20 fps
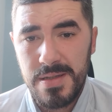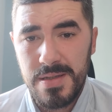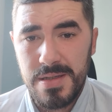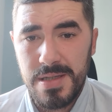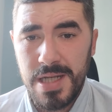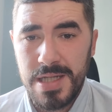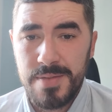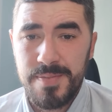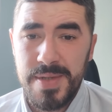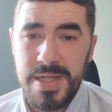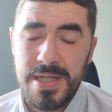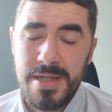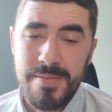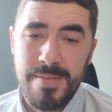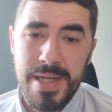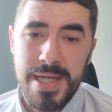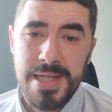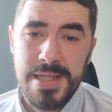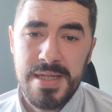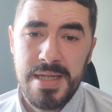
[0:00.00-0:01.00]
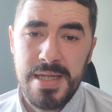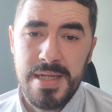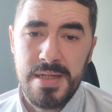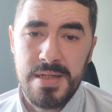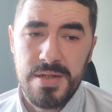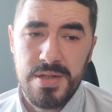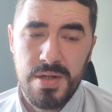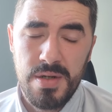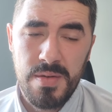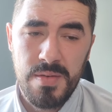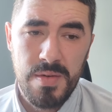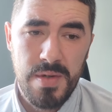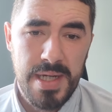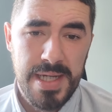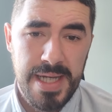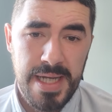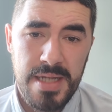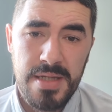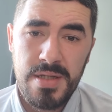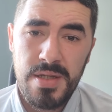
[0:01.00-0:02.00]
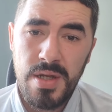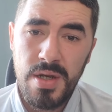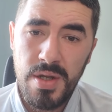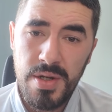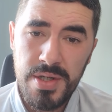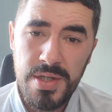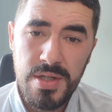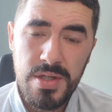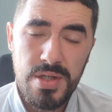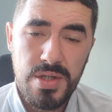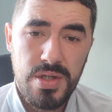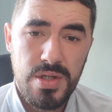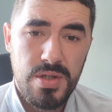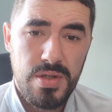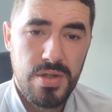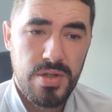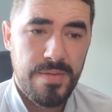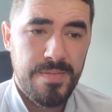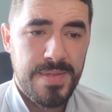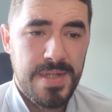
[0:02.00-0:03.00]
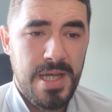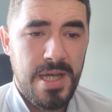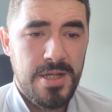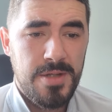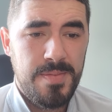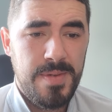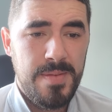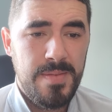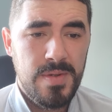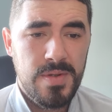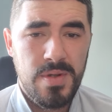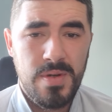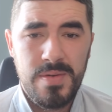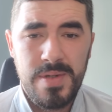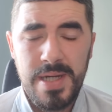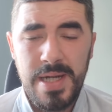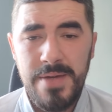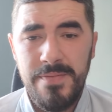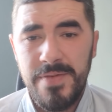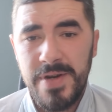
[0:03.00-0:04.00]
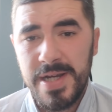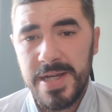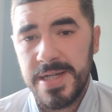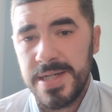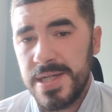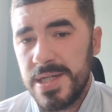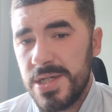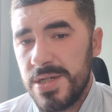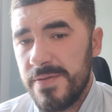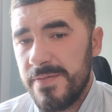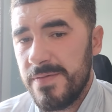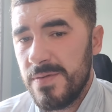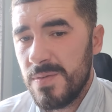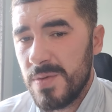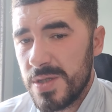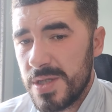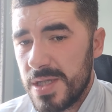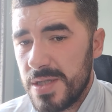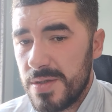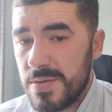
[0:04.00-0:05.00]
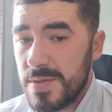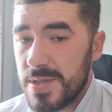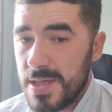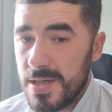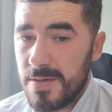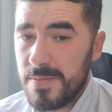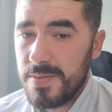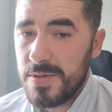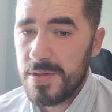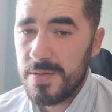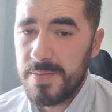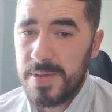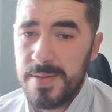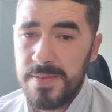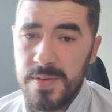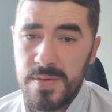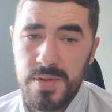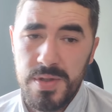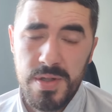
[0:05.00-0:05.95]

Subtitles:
That's been the main thing. So again, a lot of you, sometimes people don't get recognition for what they do to help other people.